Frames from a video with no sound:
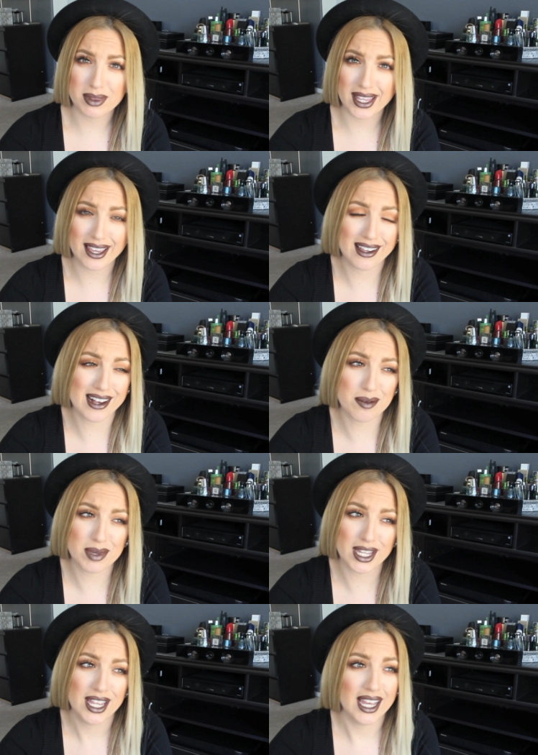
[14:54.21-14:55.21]
like,
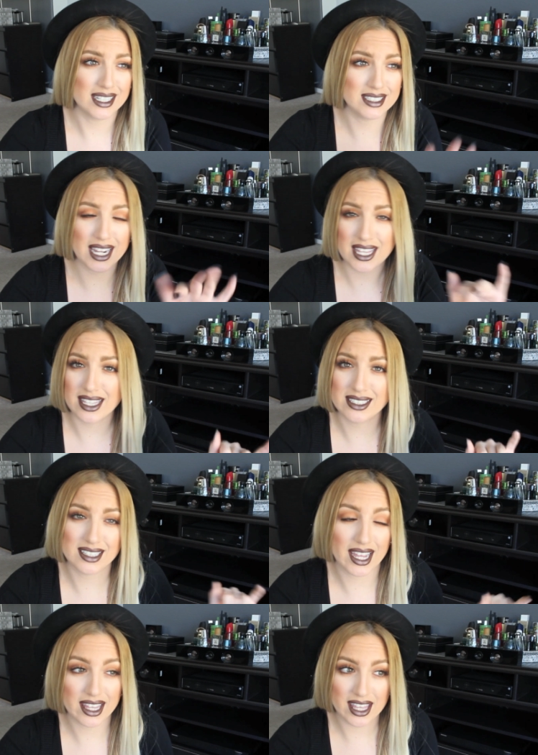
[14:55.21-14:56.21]
comment, da da this,
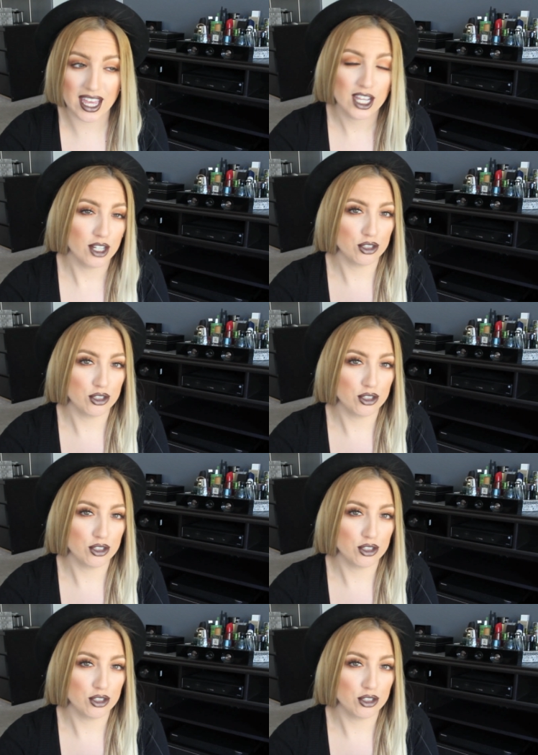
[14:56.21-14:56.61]
da da that.